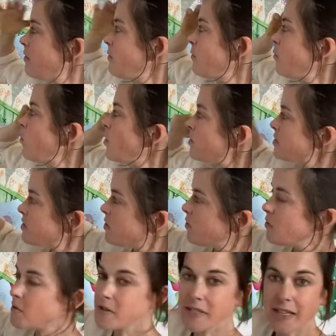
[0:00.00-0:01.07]
what's
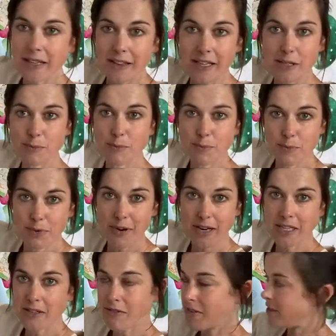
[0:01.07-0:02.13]
causing this pressure on